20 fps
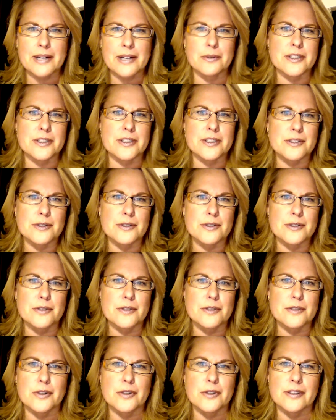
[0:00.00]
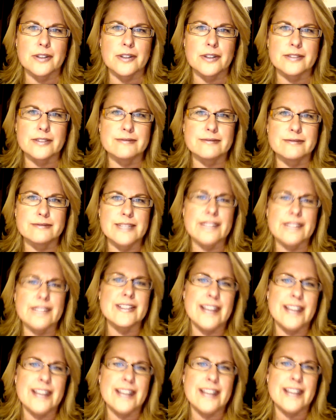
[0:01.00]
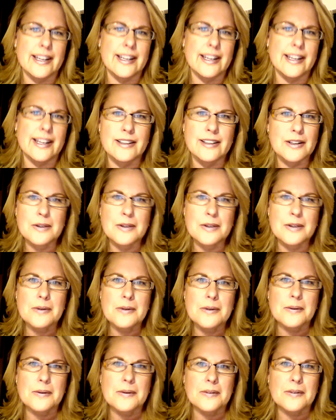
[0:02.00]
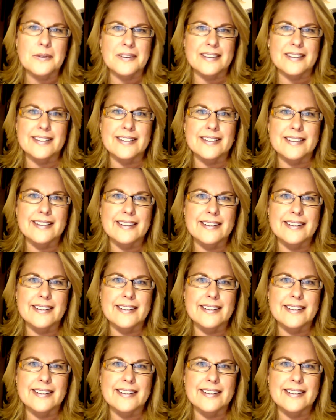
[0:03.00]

what you do for Day of the Dead, or